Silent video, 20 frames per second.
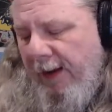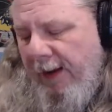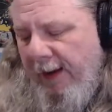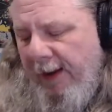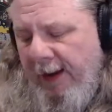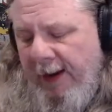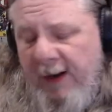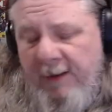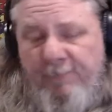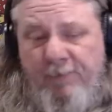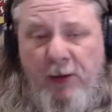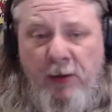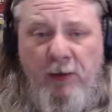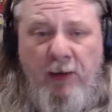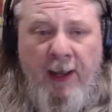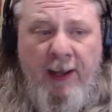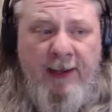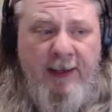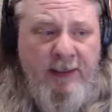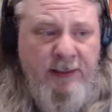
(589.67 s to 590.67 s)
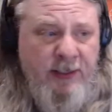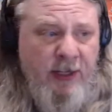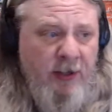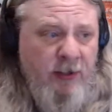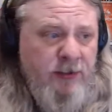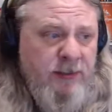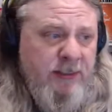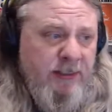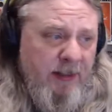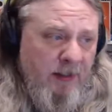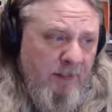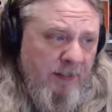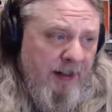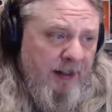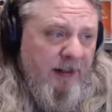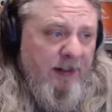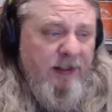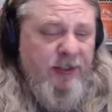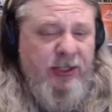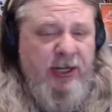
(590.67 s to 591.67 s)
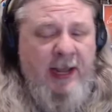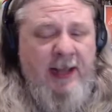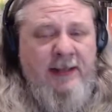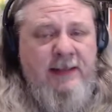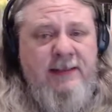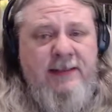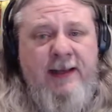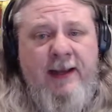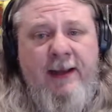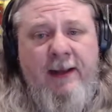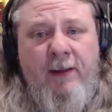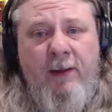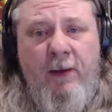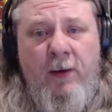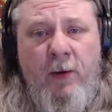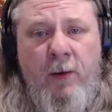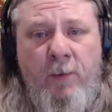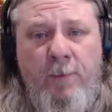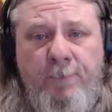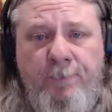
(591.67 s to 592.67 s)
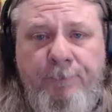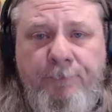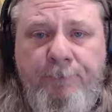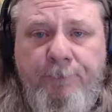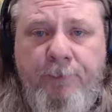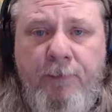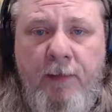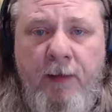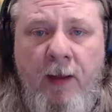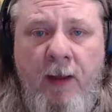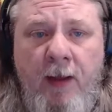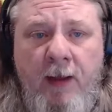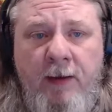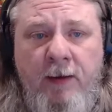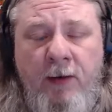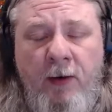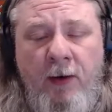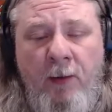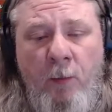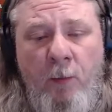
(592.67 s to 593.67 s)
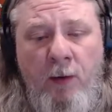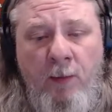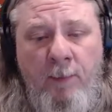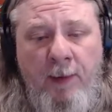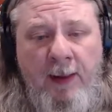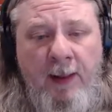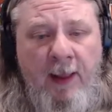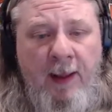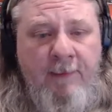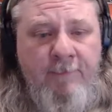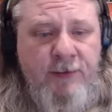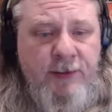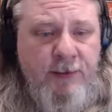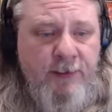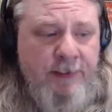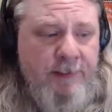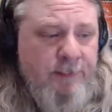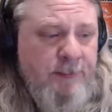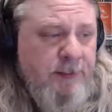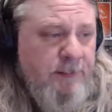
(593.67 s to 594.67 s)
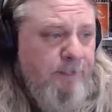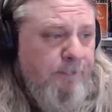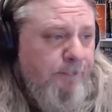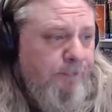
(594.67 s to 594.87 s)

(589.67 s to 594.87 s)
And if you'd like a toast, come into the chat and say hello during one of my live streams.